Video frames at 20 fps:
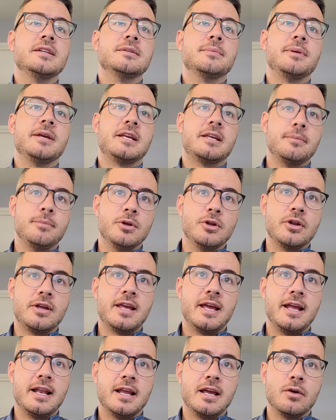to be
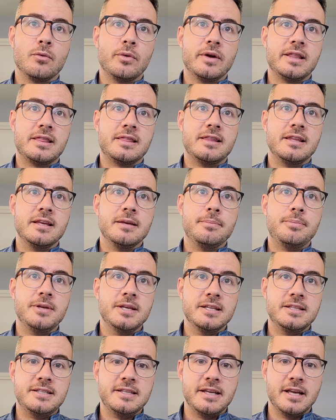communicating with the
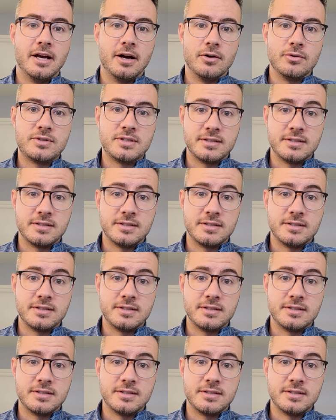PTO